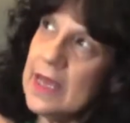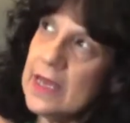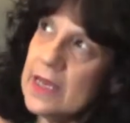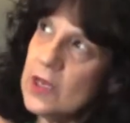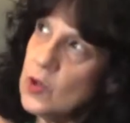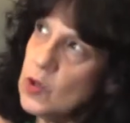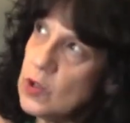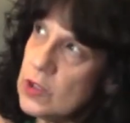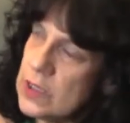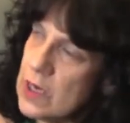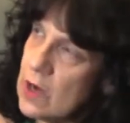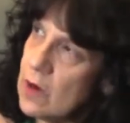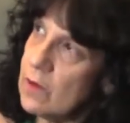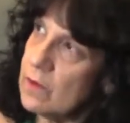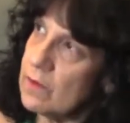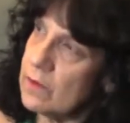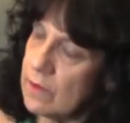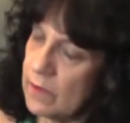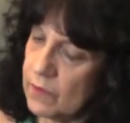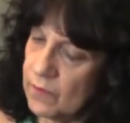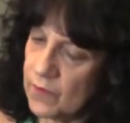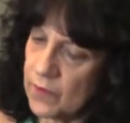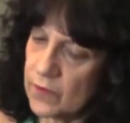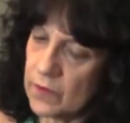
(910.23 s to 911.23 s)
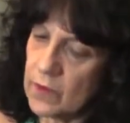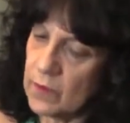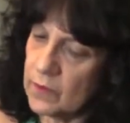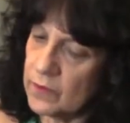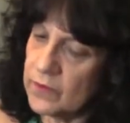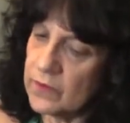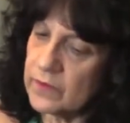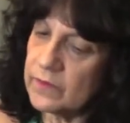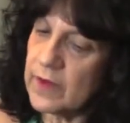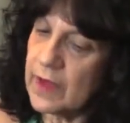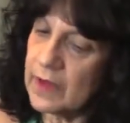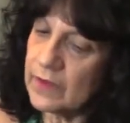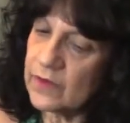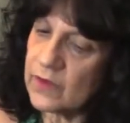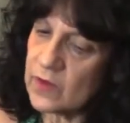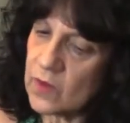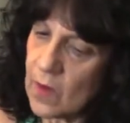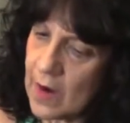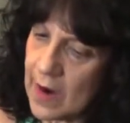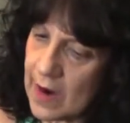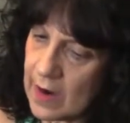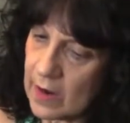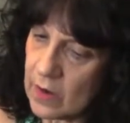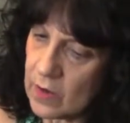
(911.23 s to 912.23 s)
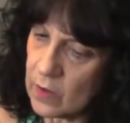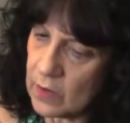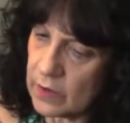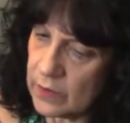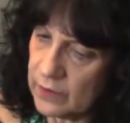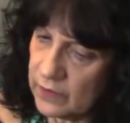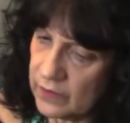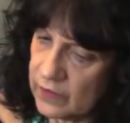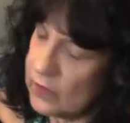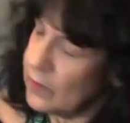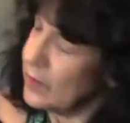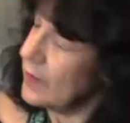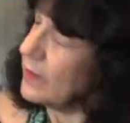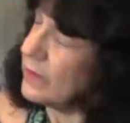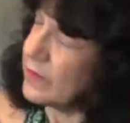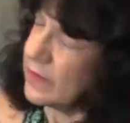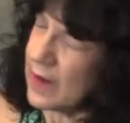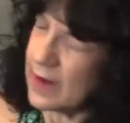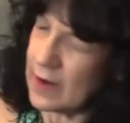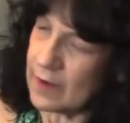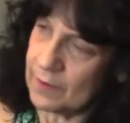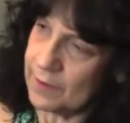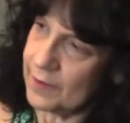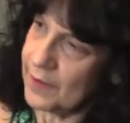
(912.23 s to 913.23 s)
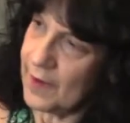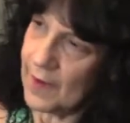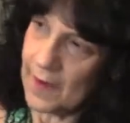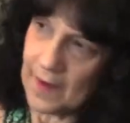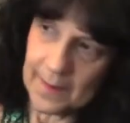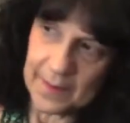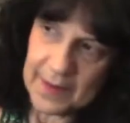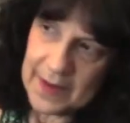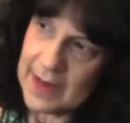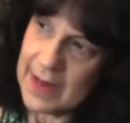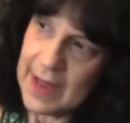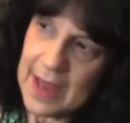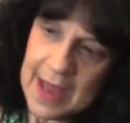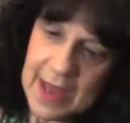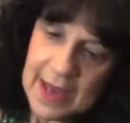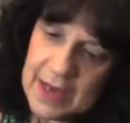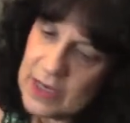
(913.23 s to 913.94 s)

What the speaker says: you don't, for those of us who are doing psychotherapy,